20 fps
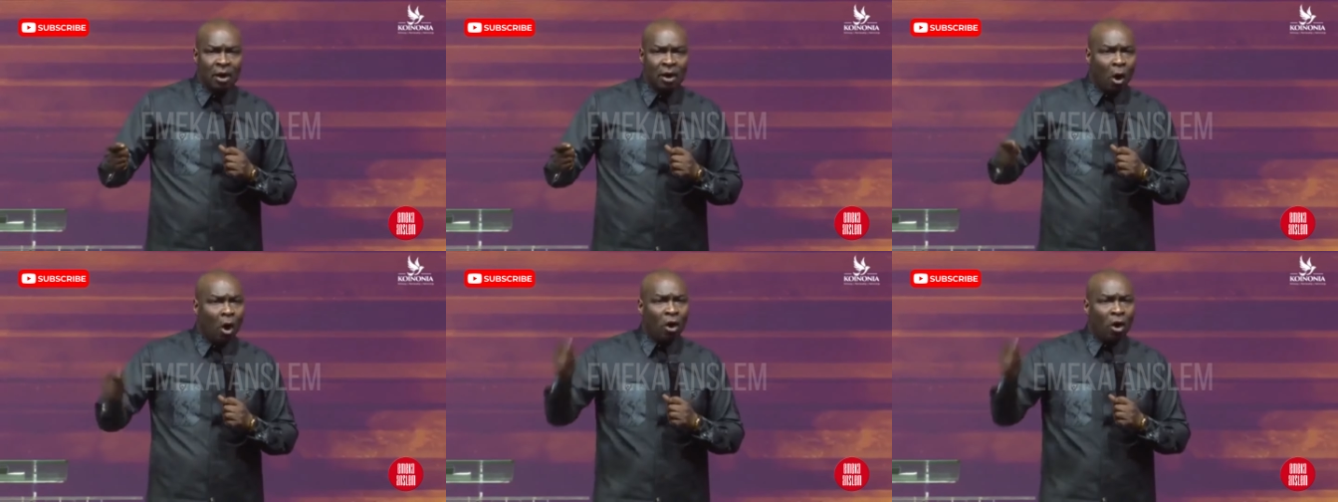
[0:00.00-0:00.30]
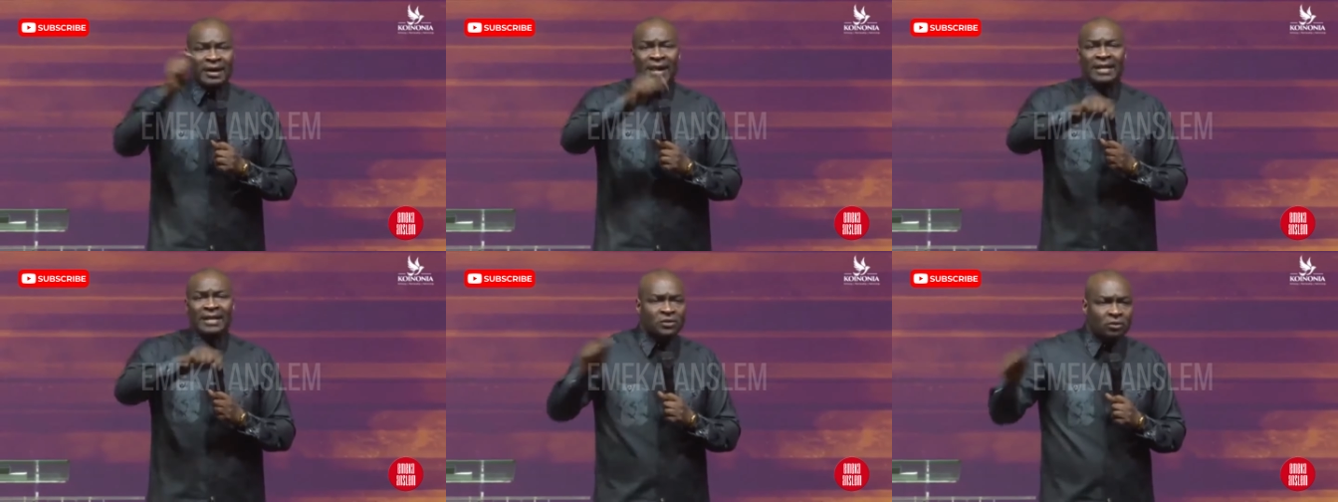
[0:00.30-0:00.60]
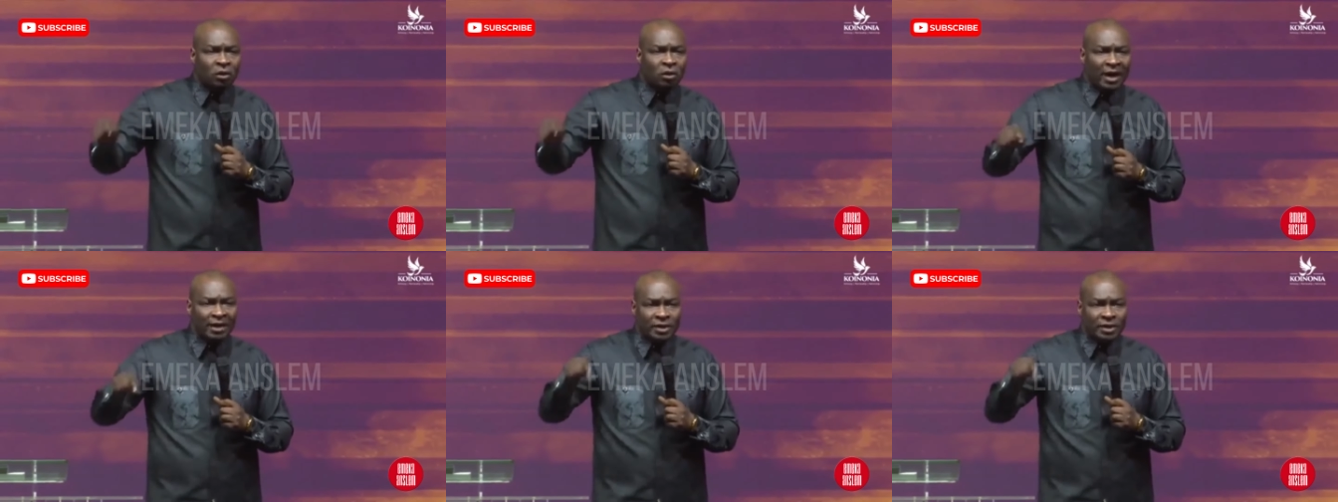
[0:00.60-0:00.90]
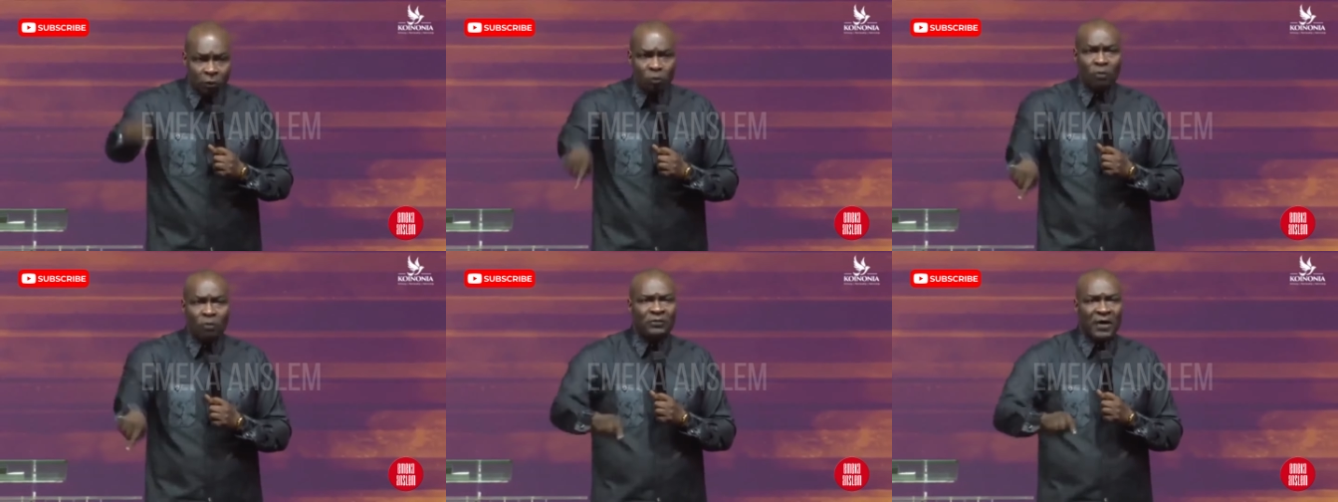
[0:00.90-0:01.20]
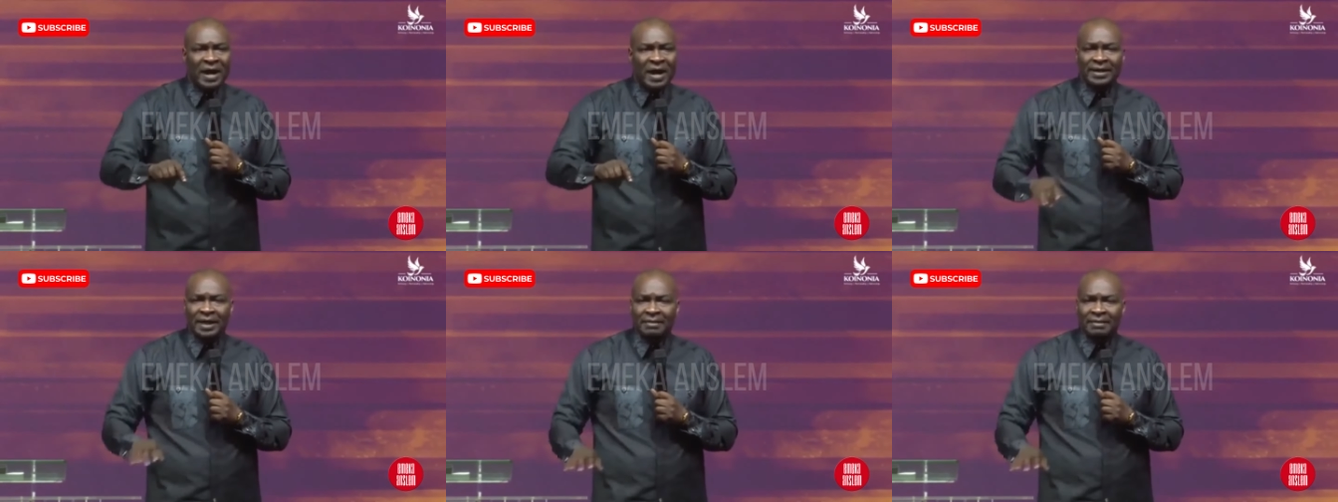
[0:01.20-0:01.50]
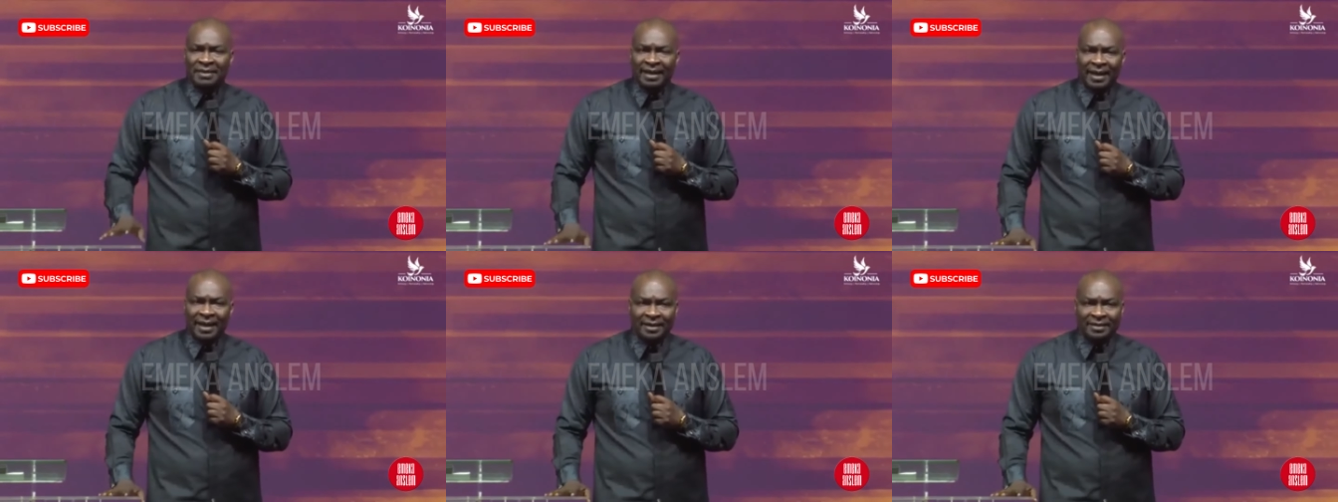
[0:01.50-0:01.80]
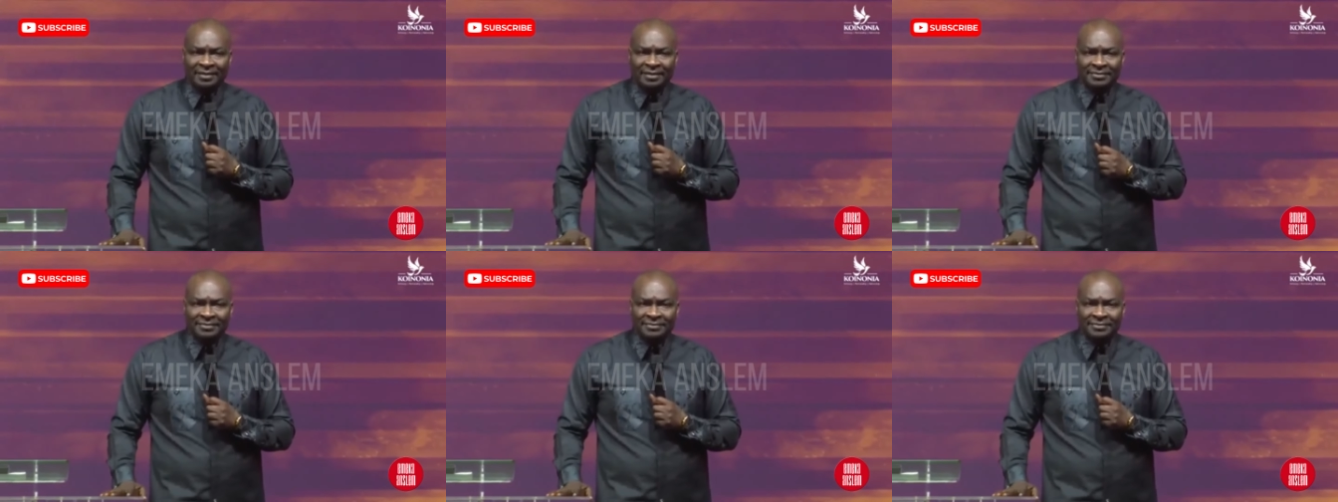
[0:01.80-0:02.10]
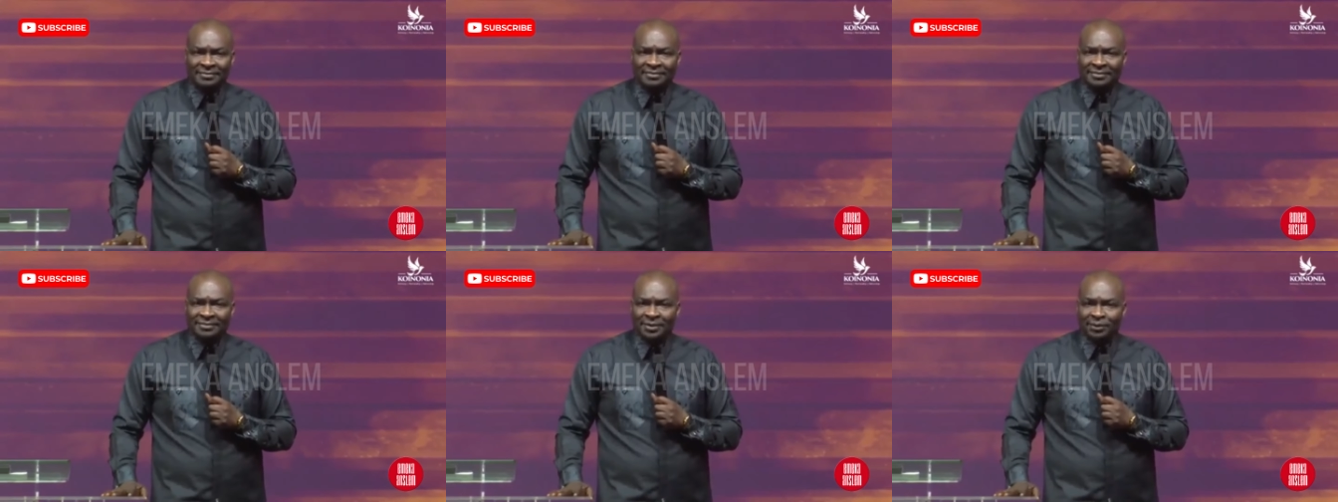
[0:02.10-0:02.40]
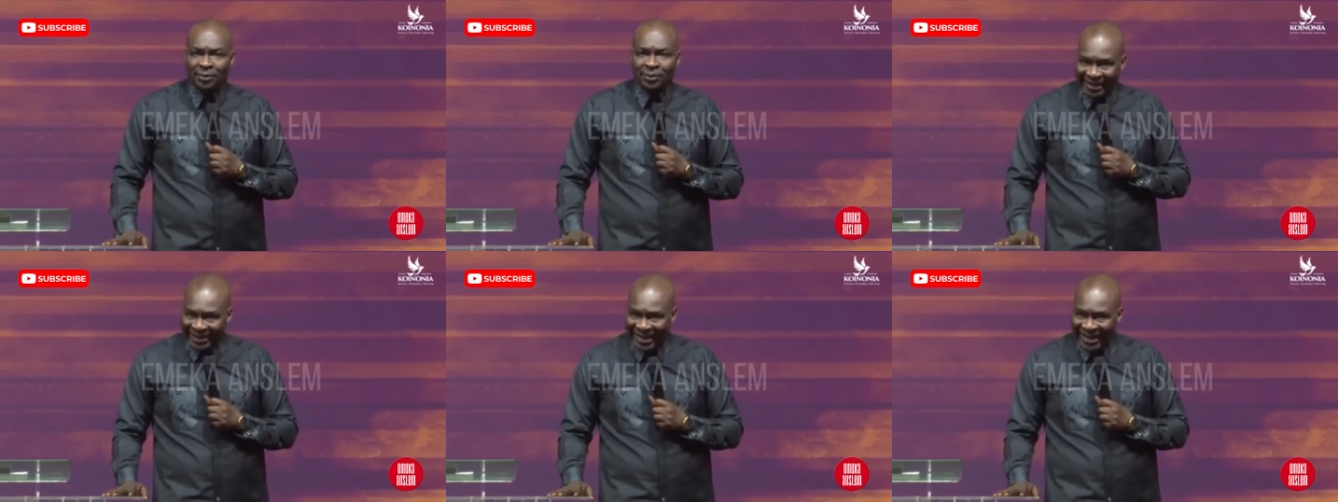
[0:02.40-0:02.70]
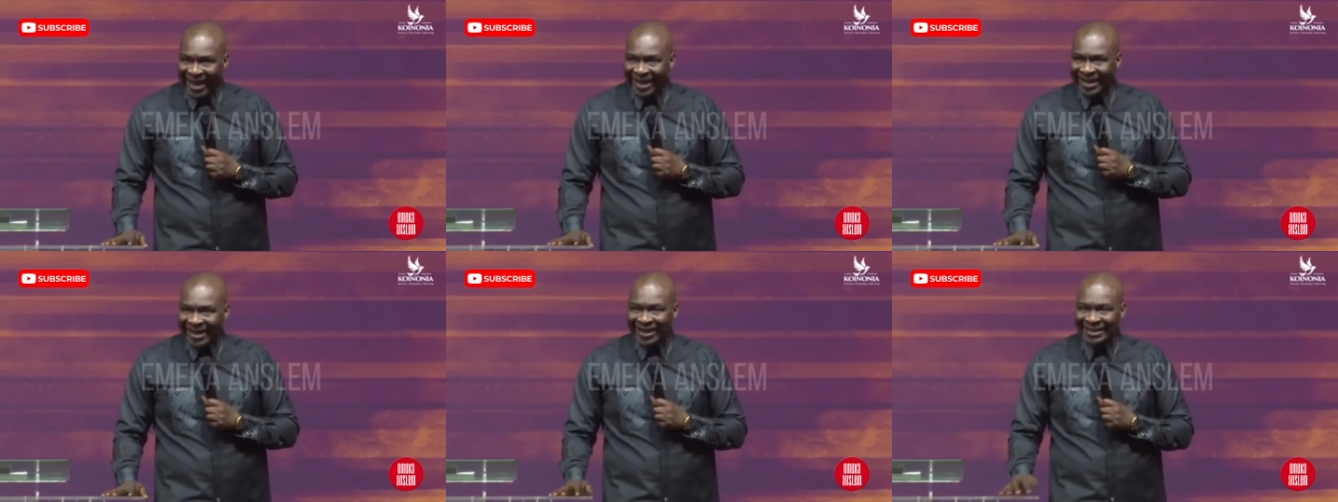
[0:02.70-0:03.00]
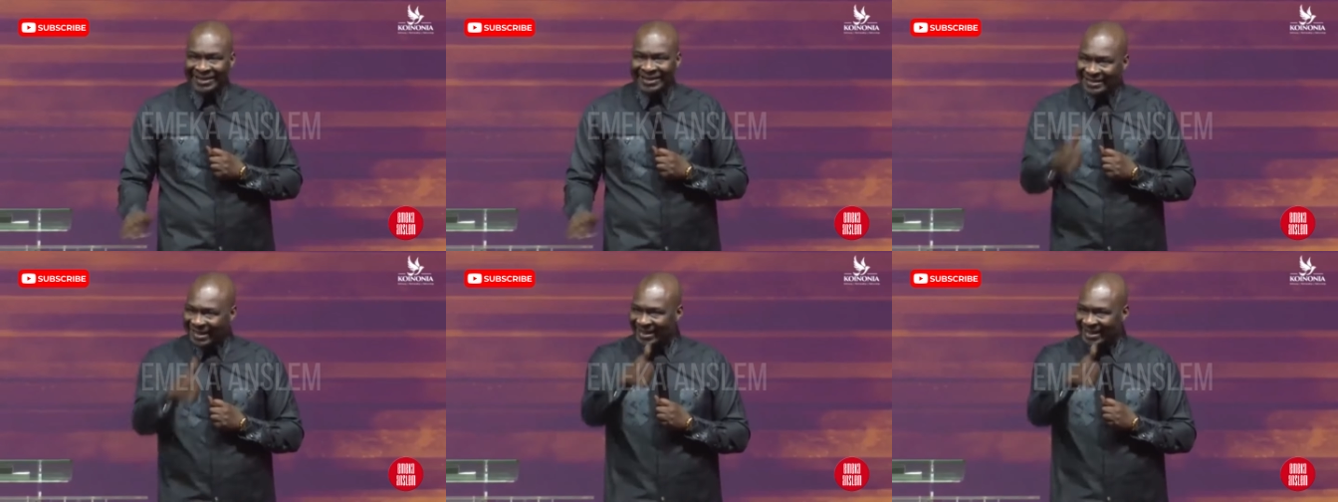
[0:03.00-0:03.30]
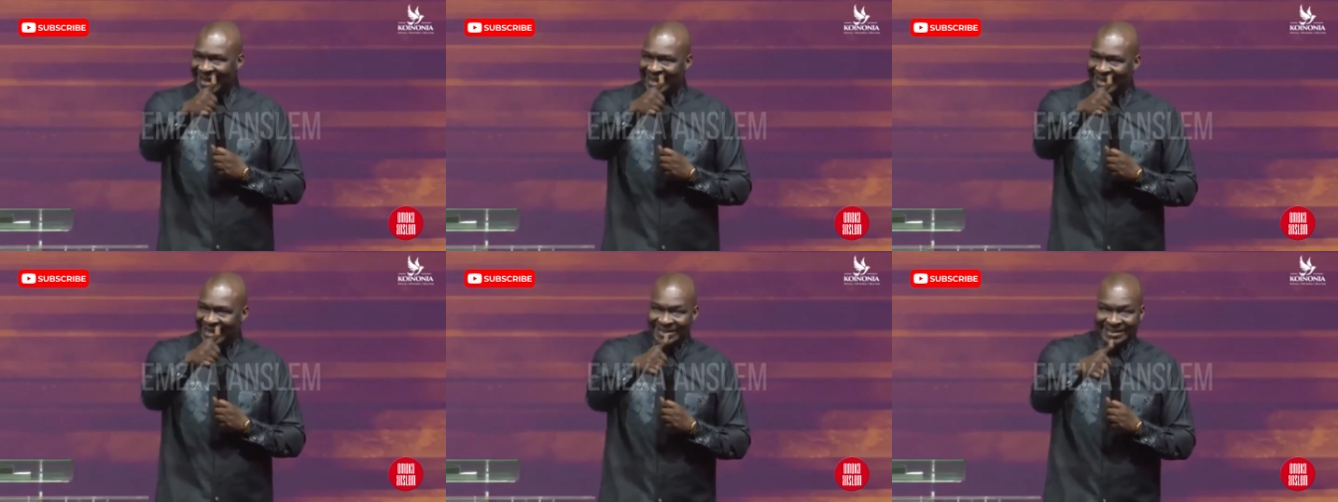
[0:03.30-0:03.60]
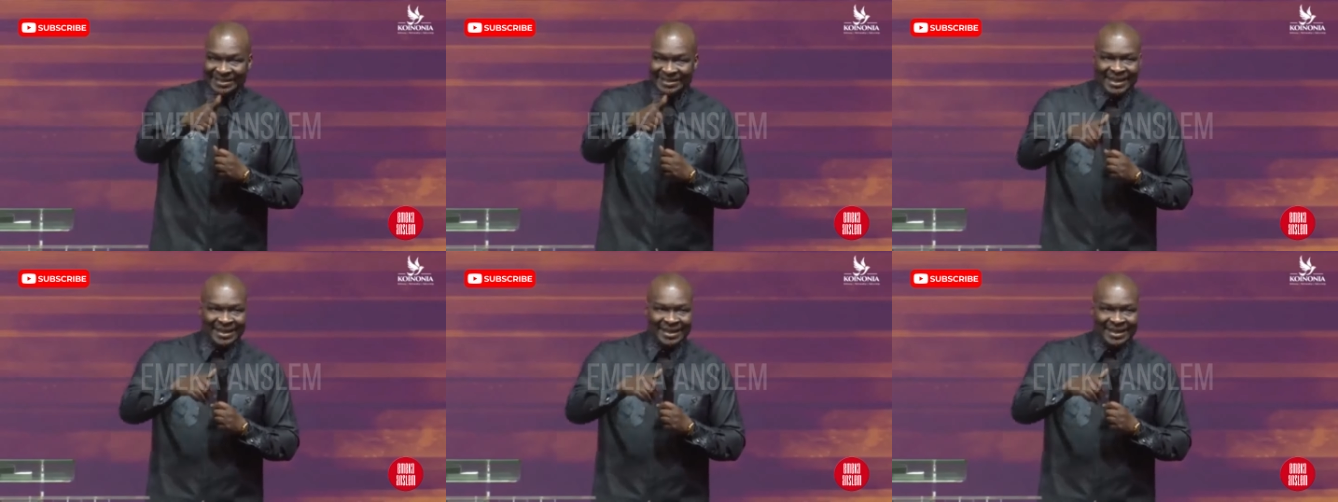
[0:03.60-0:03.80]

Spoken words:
or restaurant, you will find them there. You are here again, say yes.